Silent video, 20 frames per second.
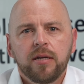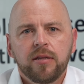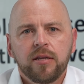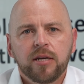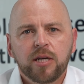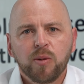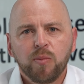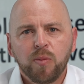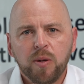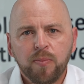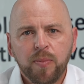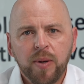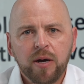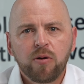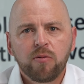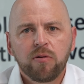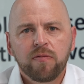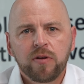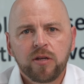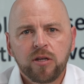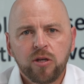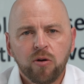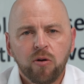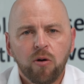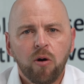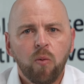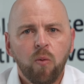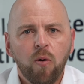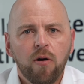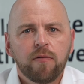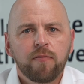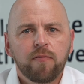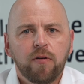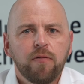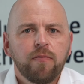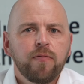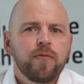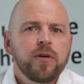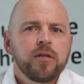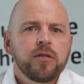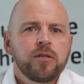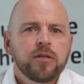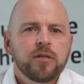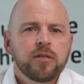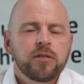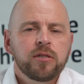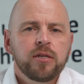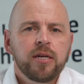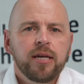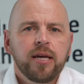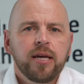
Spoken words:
that can be built within your workflow features